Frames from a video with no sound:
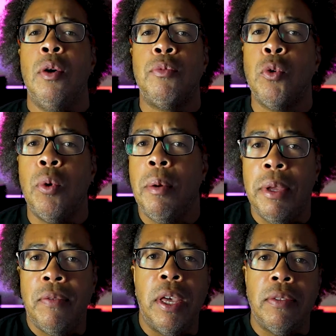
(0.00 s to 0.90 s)
So, I
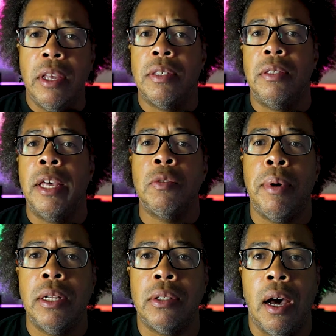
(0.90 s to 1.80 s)
mean, if, if that's, that's
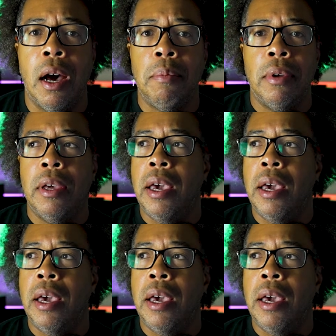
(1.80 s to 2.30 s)
my job,